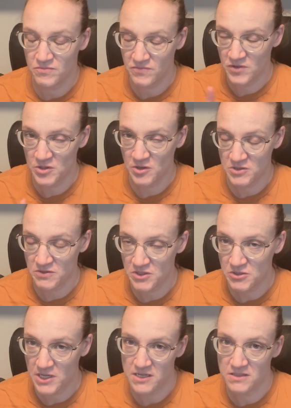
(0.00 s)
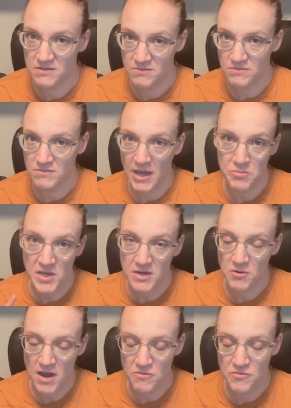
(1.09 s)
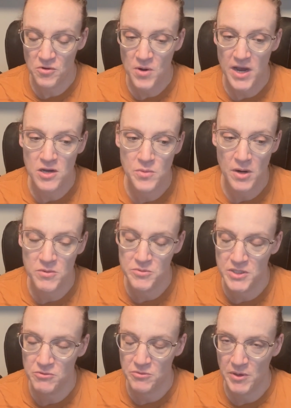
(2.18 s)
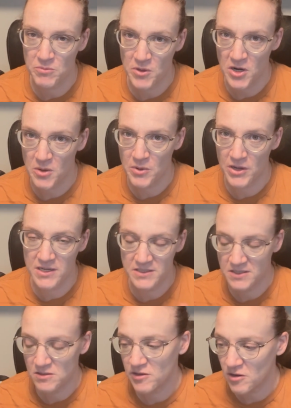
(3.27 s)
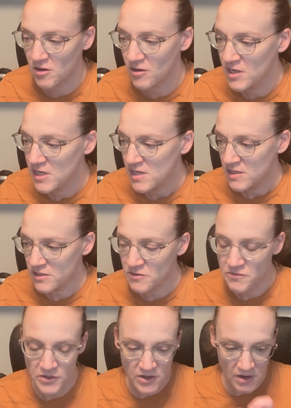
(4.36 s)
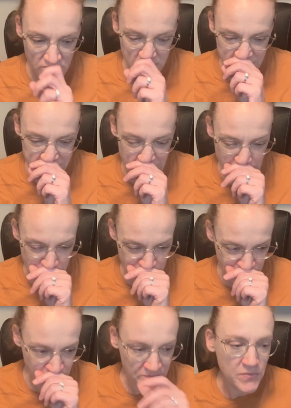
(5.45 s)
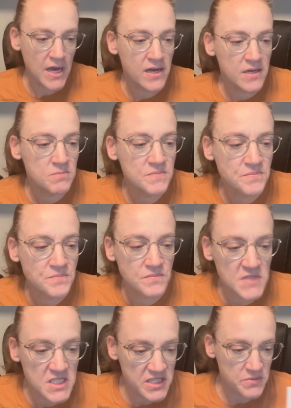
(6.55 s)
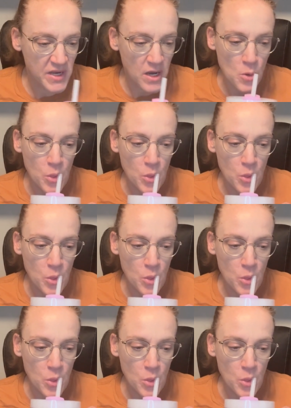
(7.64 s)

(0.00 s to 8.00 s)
for those of you that have been around for a while, probably remember, but it's a little full coverage. So, excuse me.